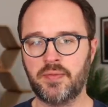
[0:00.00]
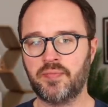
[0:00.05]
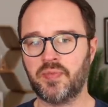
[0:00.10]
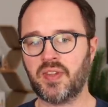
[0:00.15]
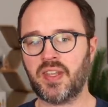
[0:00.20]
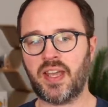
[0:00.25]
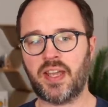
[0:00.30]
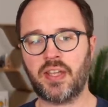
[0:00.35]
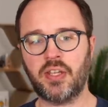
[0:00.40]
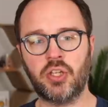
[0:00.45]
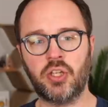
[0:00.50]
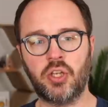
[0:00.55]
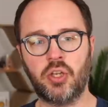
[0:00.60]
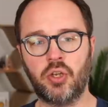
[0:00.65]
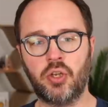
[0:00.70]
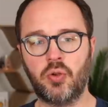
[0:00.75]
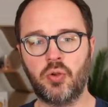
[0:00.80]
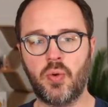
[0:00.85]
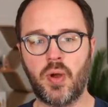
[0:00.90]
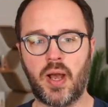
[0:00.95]
Can
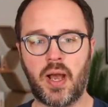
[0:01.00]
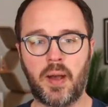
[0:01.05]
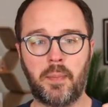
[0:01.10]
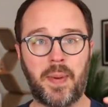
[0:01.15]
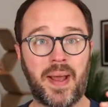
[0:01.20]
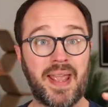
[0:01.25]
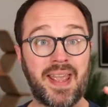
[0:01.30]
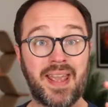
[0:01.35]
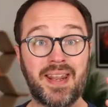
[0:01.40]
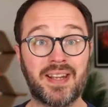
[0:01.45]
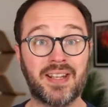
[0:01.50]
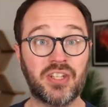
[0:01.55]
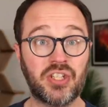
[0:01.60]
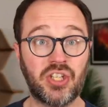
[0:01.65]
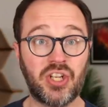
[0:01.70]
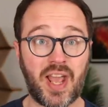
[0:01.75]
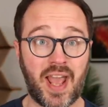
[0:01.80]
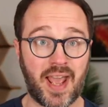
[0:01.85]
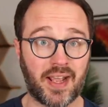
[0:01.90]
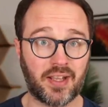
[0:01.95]
you uh, pay in a
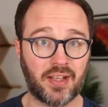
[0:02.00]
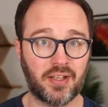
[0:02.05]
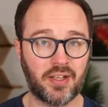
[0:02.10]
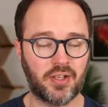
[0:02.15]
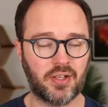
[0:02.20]
check?